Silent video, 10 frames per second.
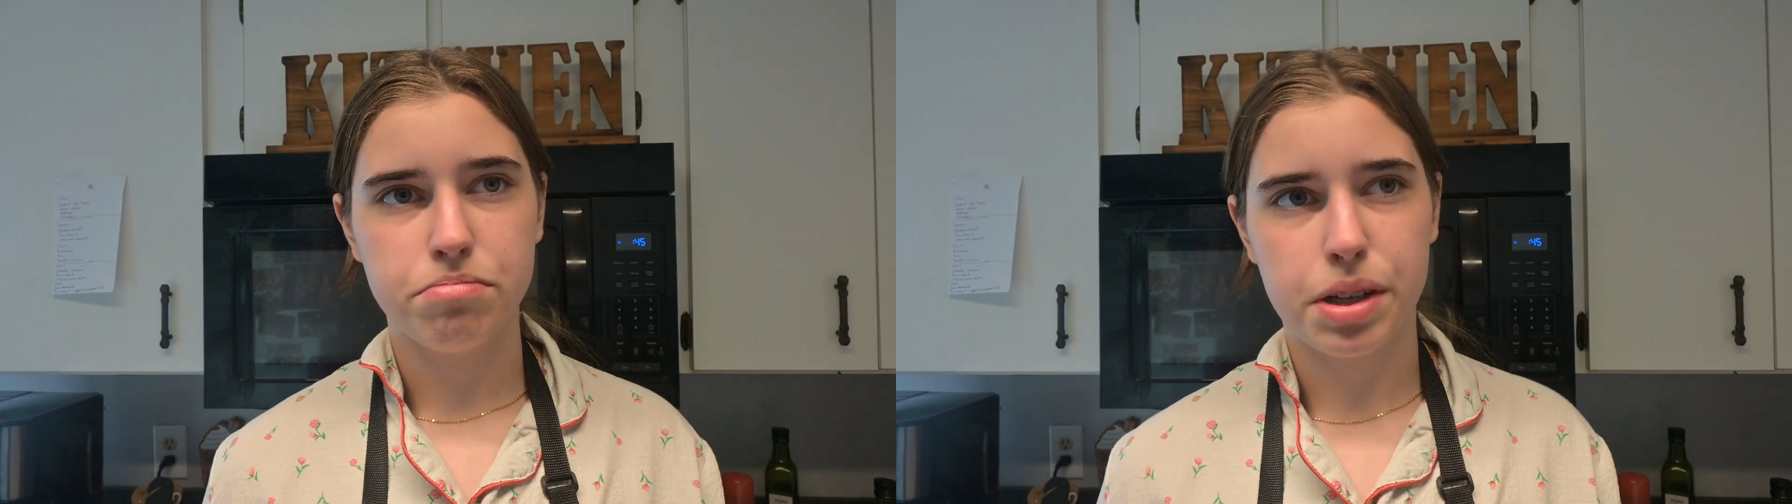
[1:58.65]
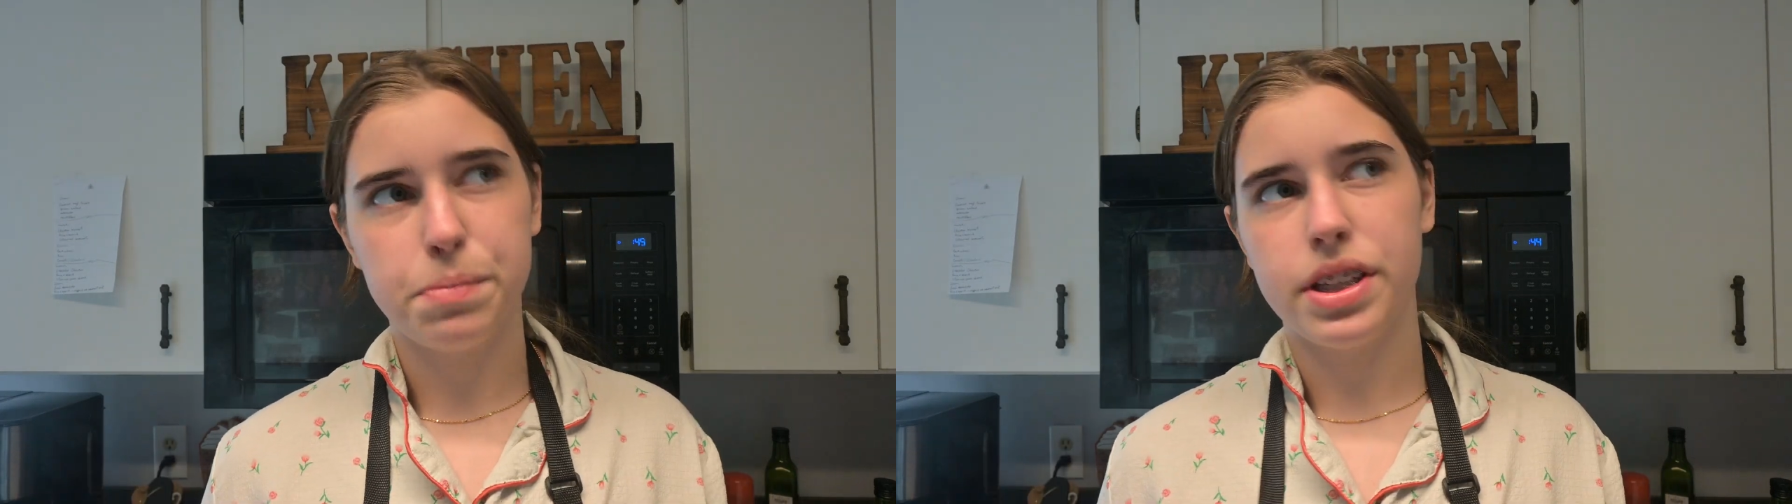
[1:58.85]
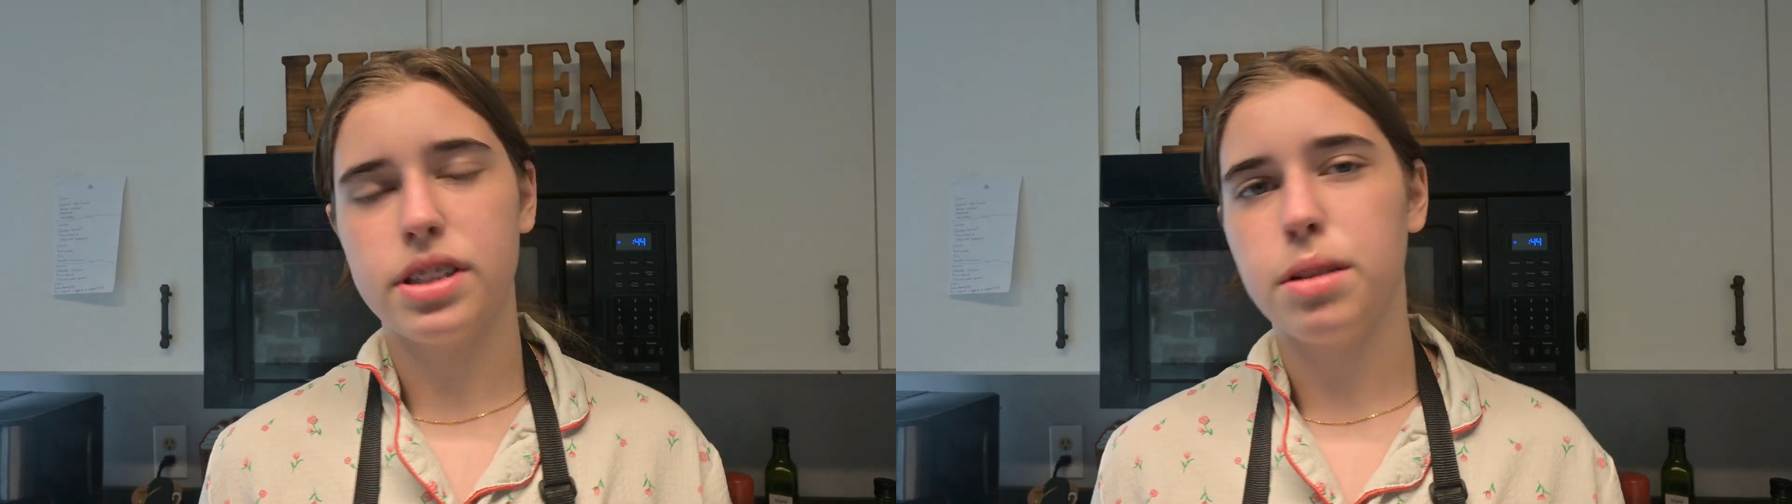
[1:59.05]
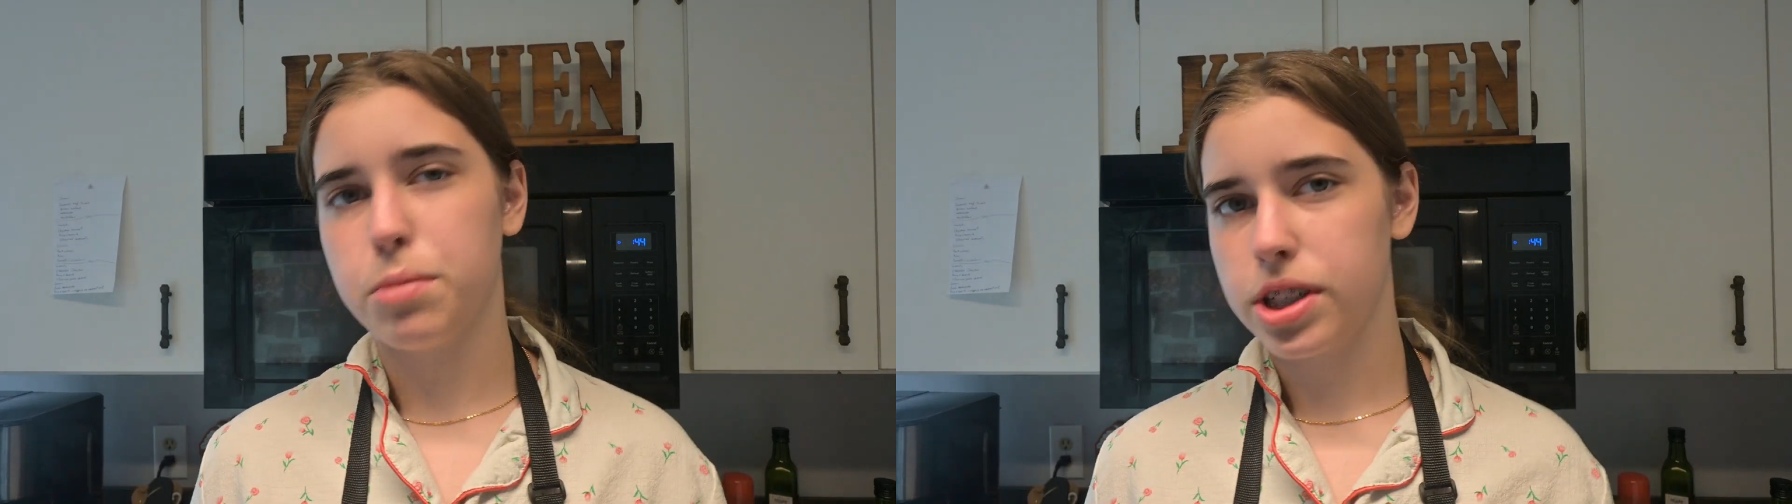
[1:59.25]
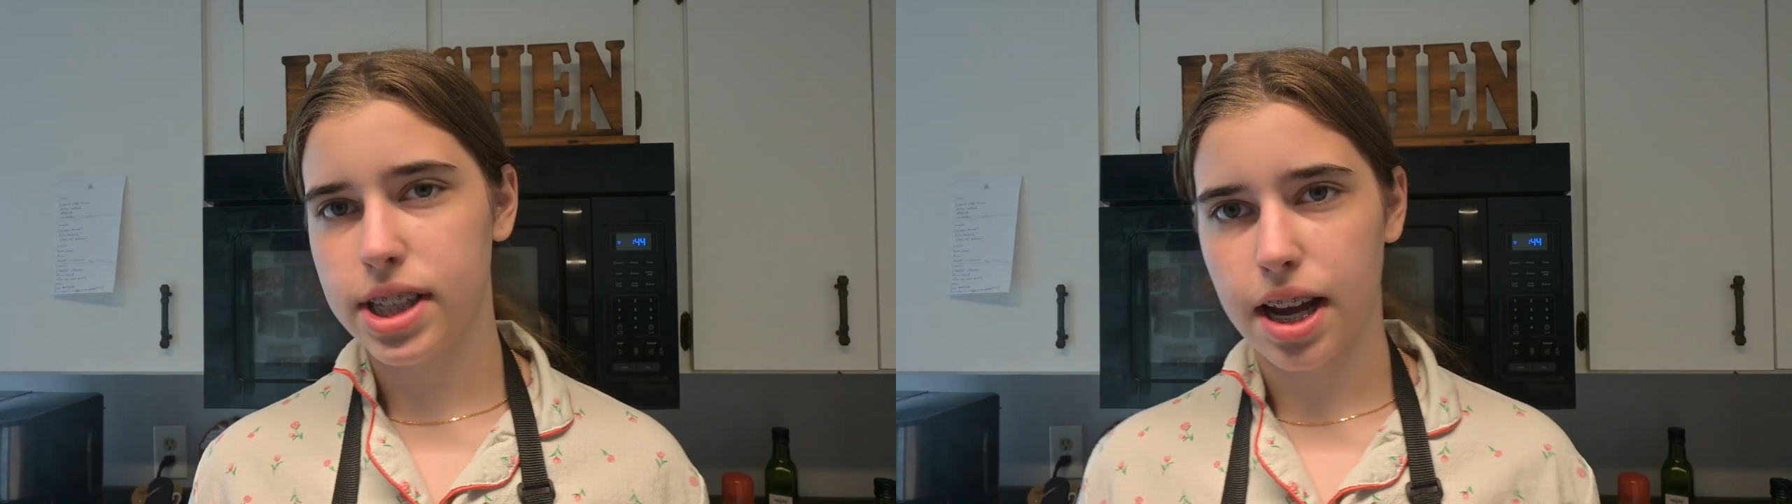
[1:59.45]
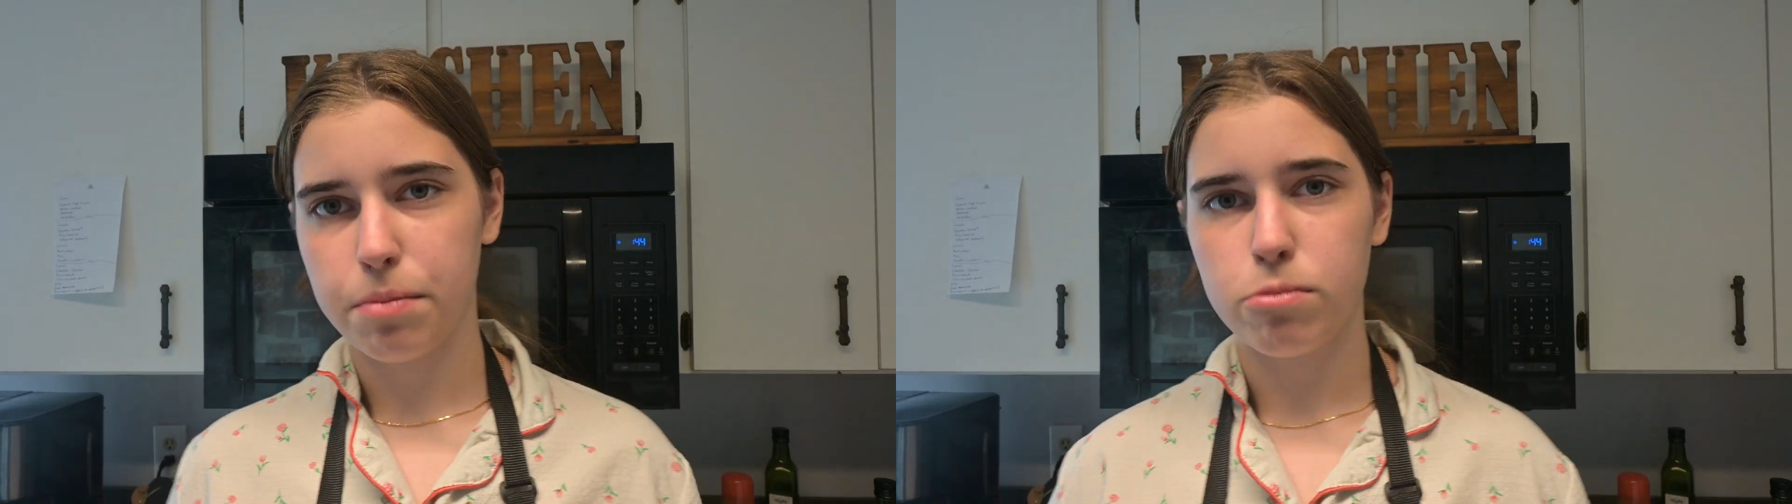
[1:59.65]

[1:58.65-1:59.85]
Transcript: maybe some more time.